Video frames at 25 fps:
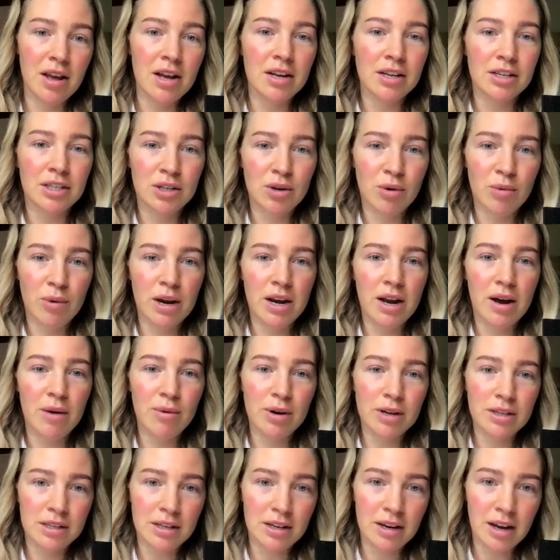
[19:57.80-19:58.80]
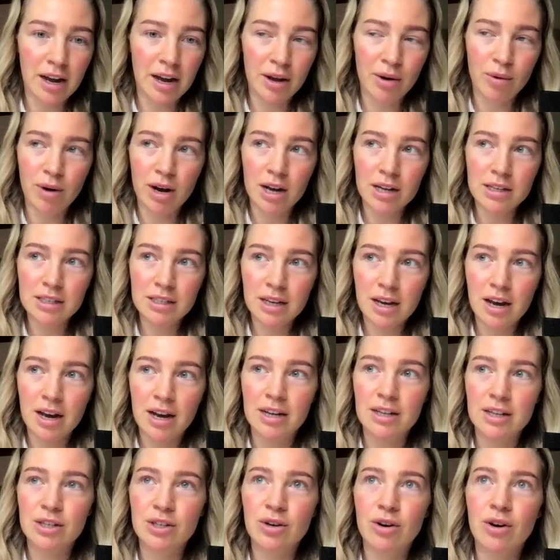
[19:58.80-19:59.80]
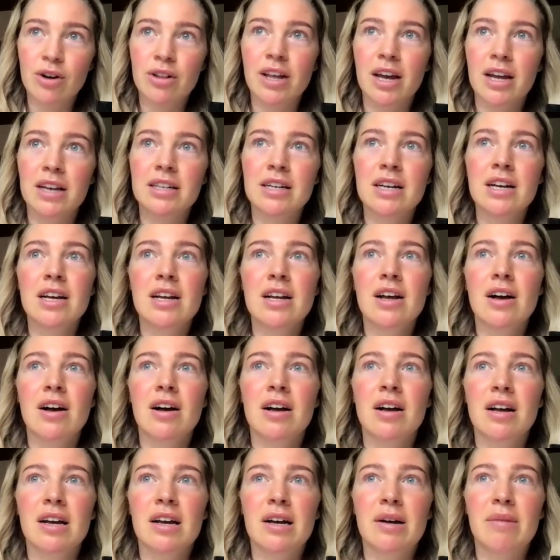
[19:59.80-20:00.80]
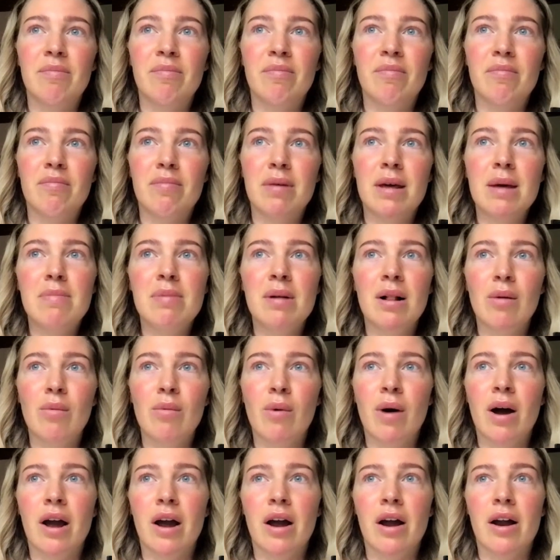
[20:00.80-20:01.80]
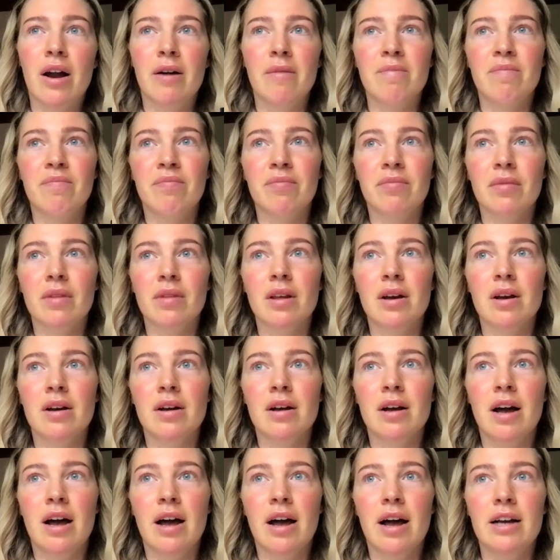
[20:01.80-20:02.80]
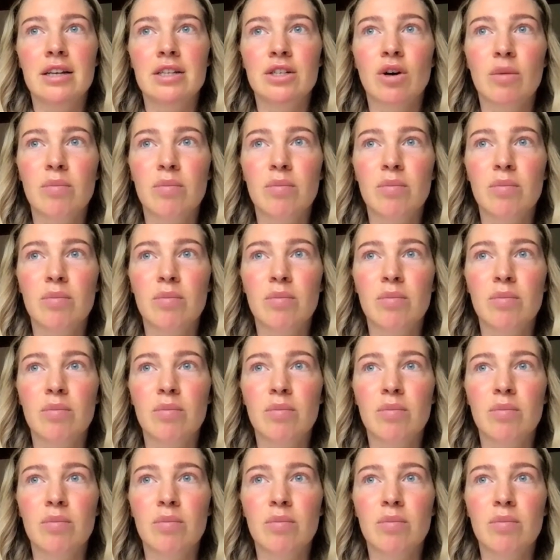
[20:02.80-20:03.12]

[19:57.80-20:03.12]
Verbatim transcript: So when I was in ayahuasca, I saw that um people were I saw